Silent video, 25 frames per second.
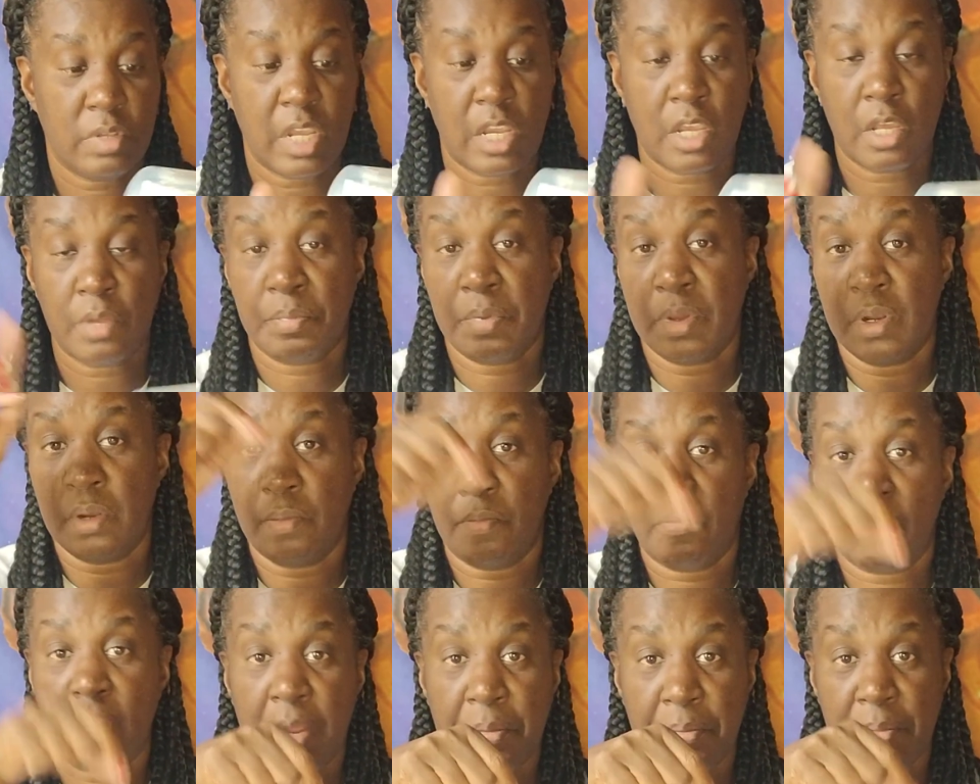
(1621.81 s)
They can put
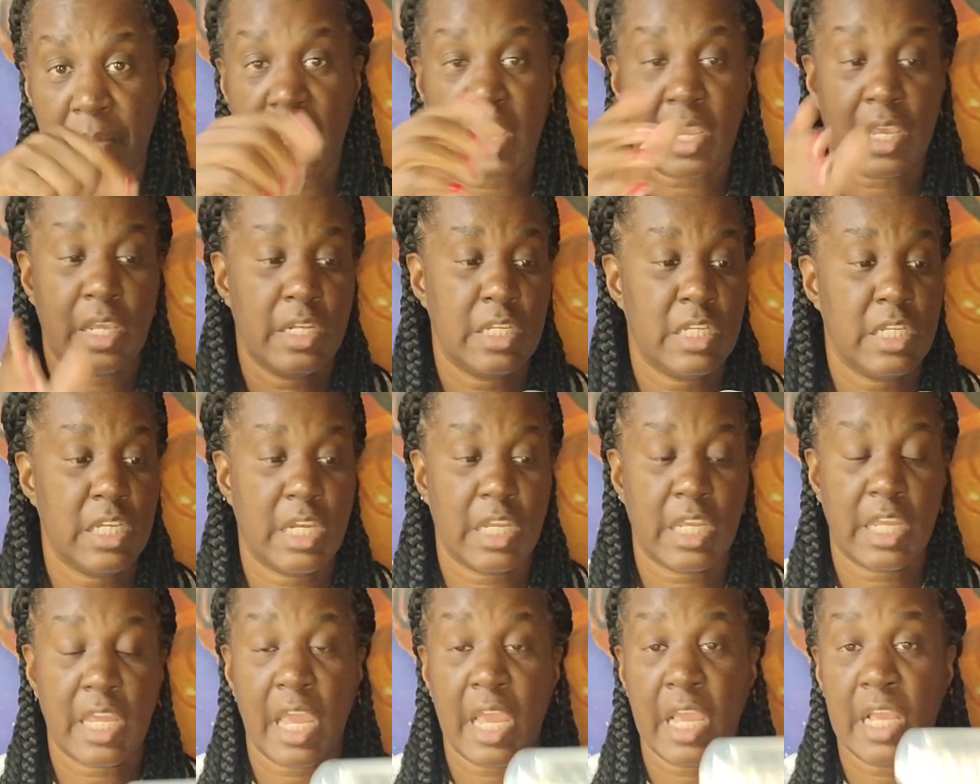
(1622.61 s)
them right back into
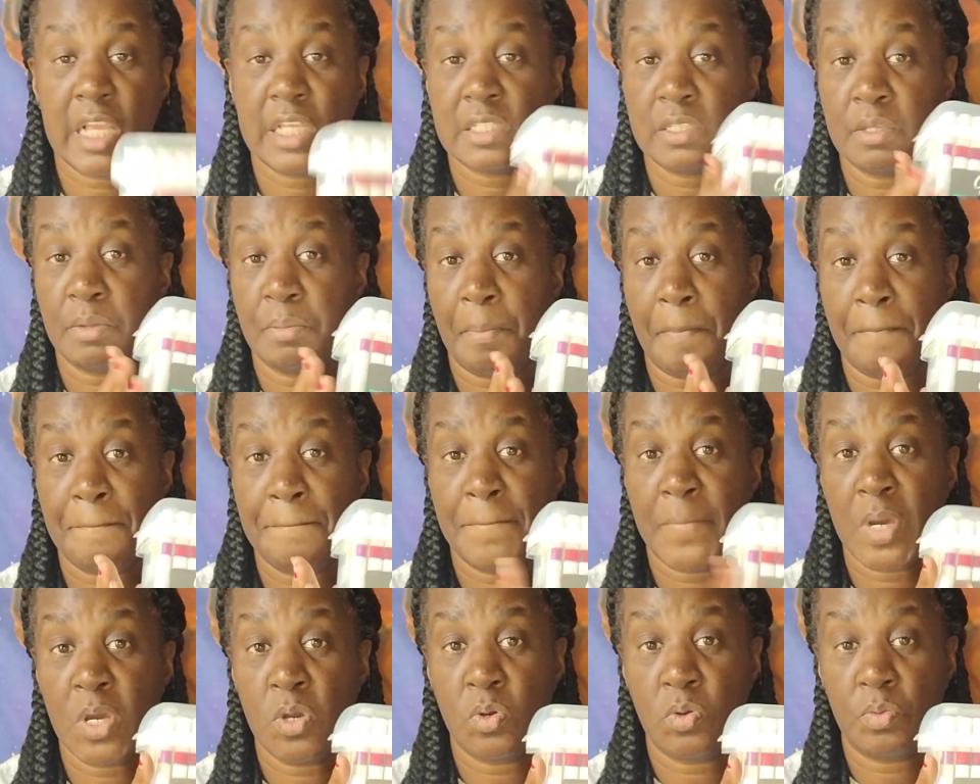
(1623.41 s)
the case, and
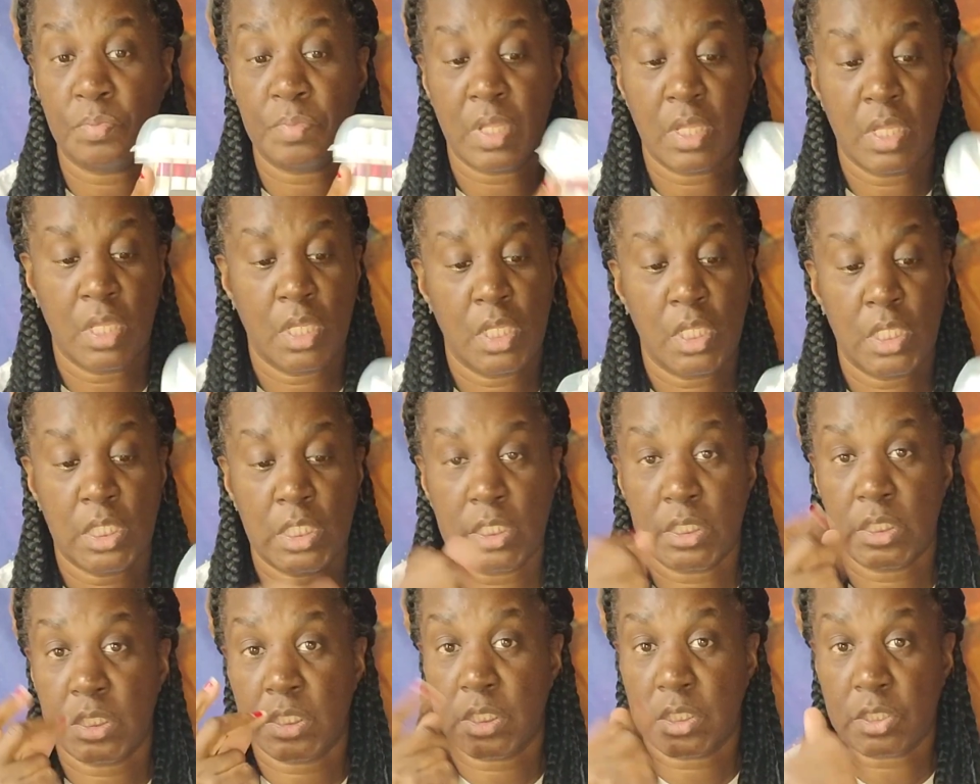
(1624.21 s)
boom,
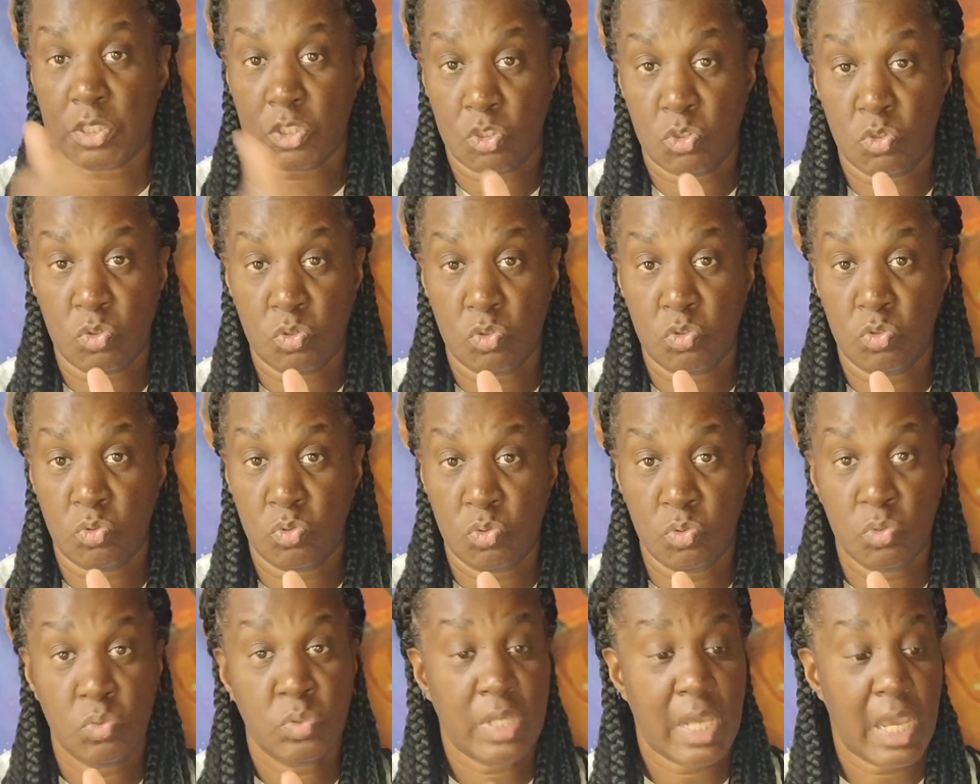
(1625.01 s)

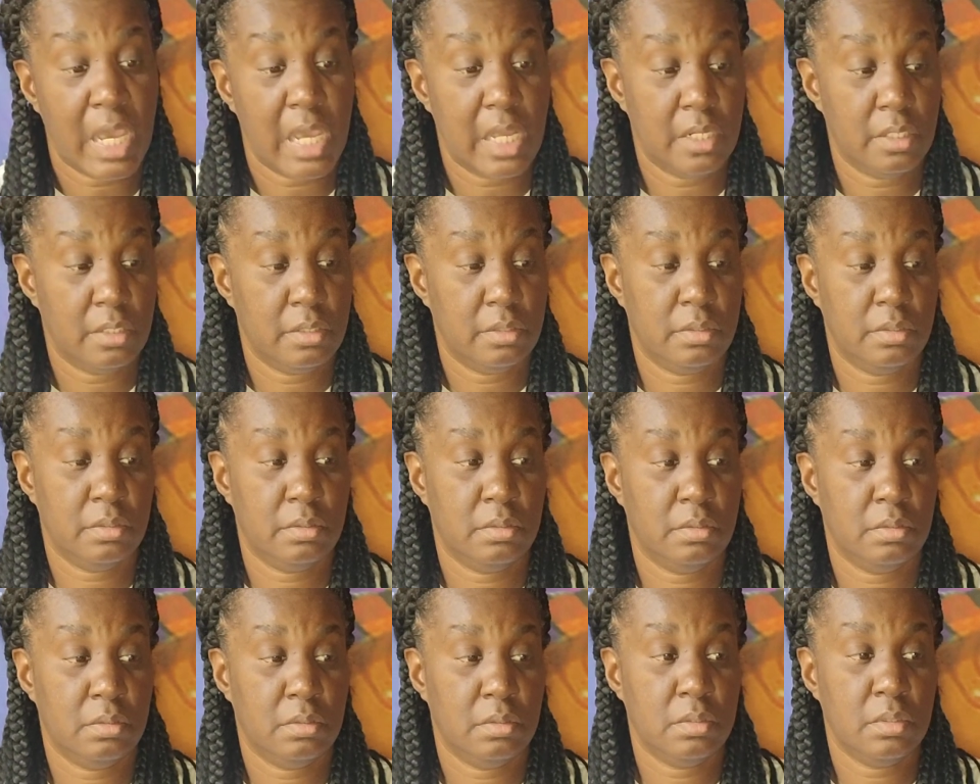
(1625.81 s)
you got,
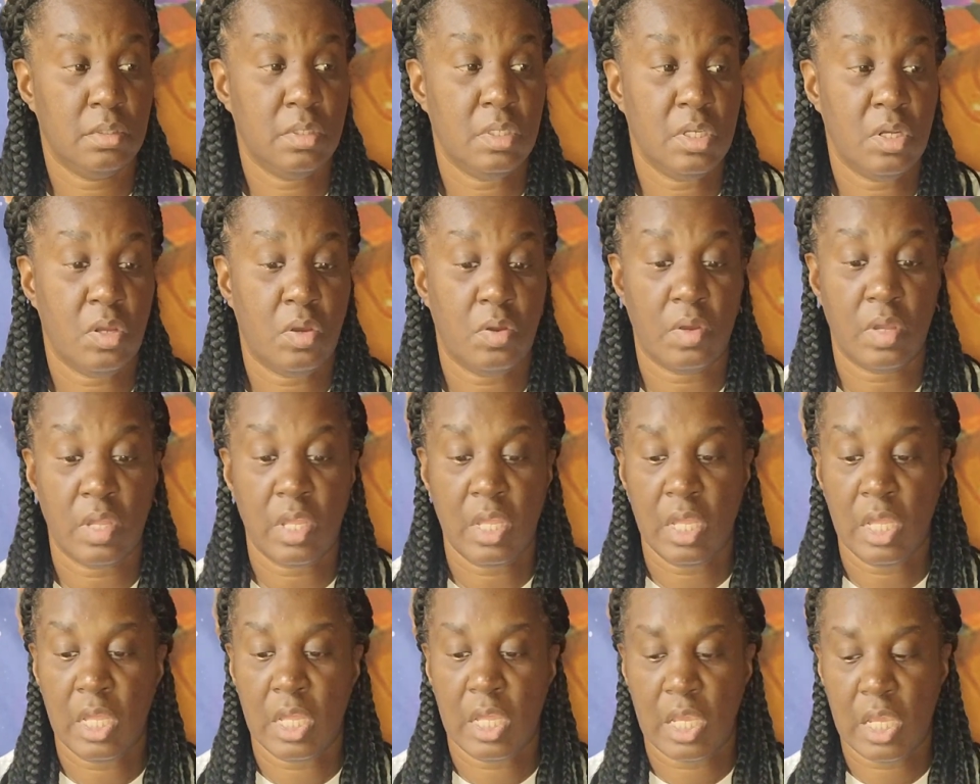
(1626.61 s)

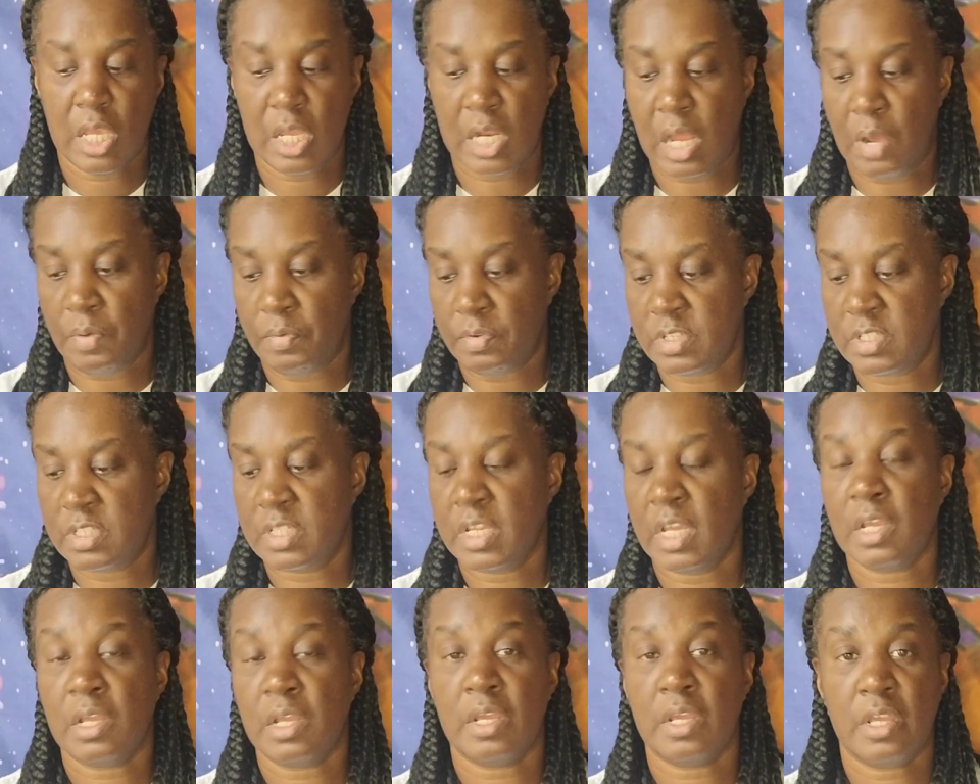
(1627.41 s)
and I would
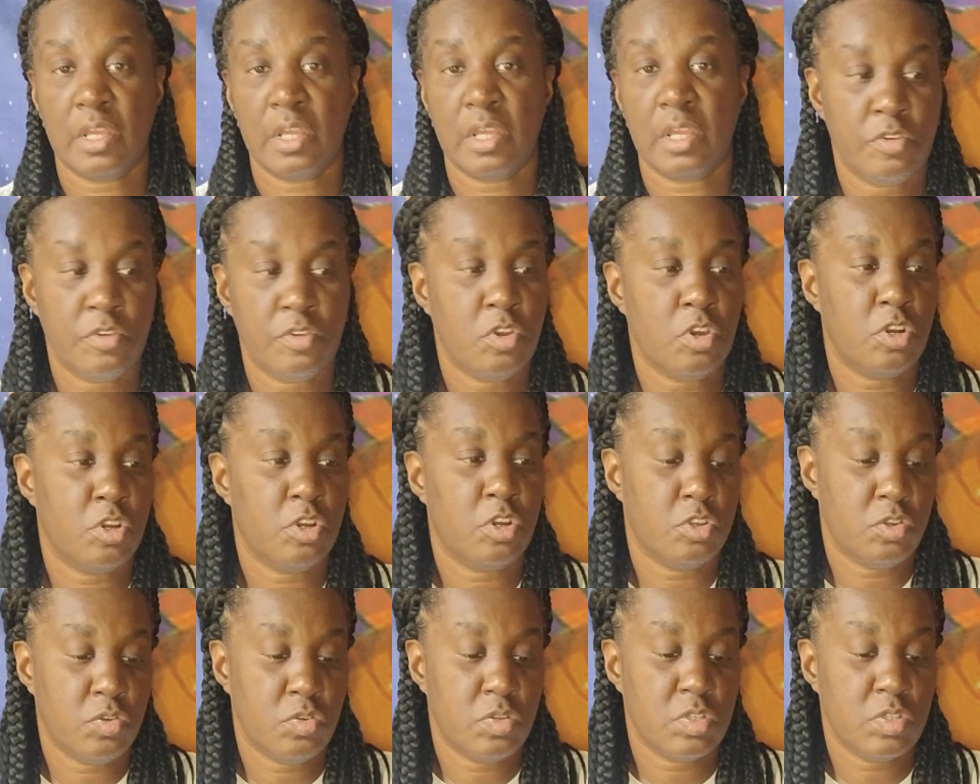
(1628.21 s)
say, if you're going to
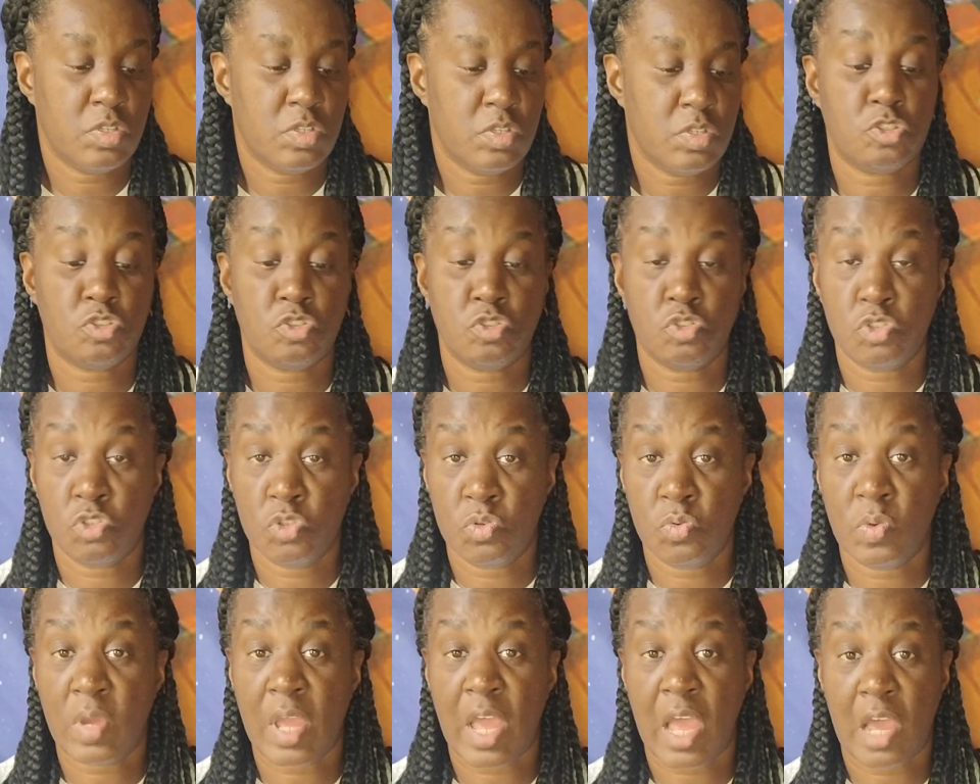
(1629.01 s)
use this,
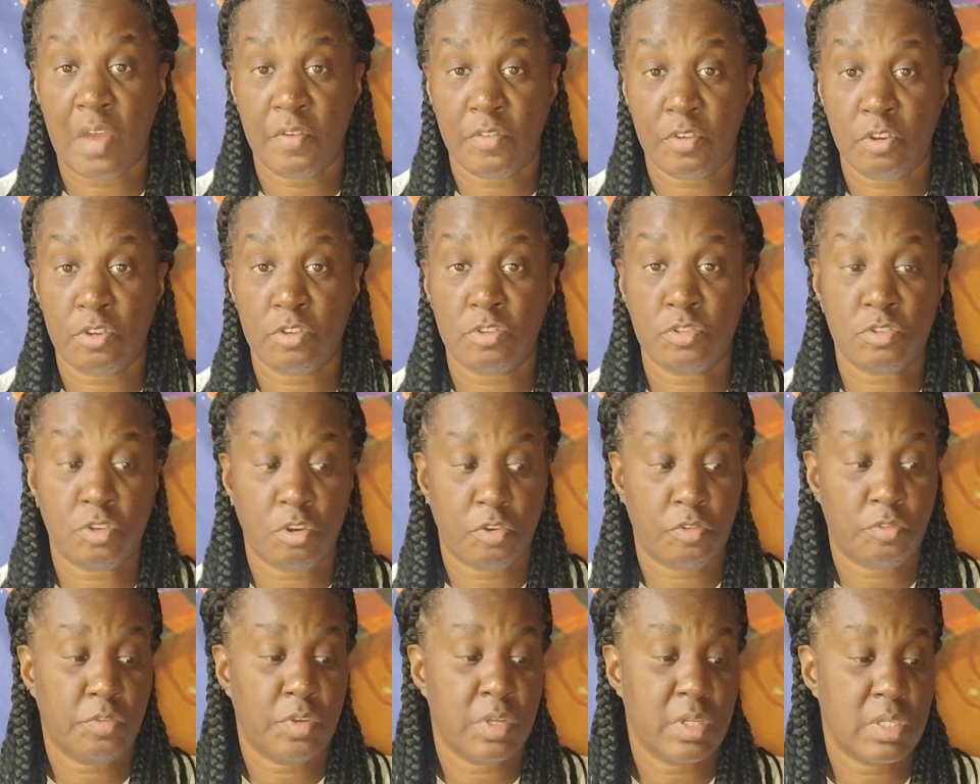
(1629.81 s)
do have your
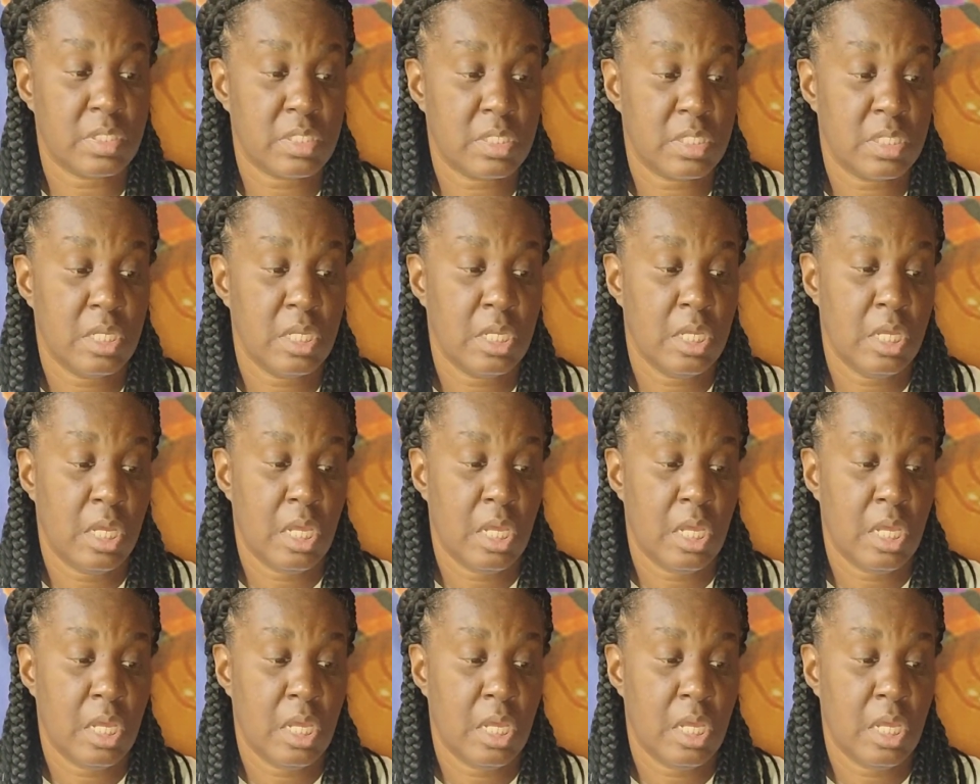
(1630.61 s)
surface